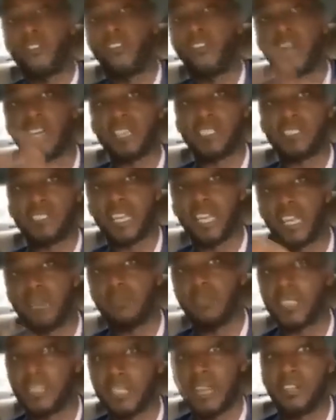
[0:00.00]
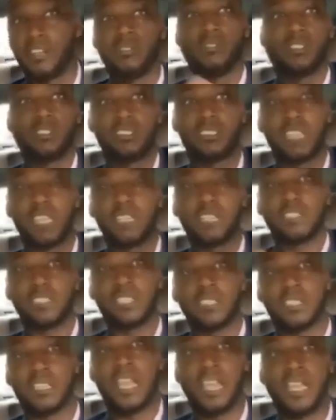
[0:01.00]
the fuck his name is. I don't even want to say this
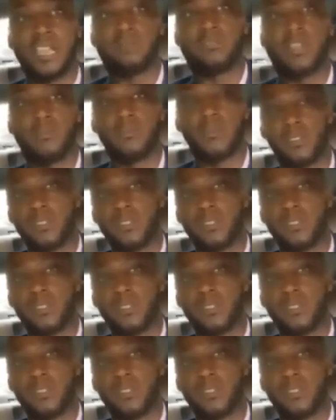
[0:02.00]
nigga's name no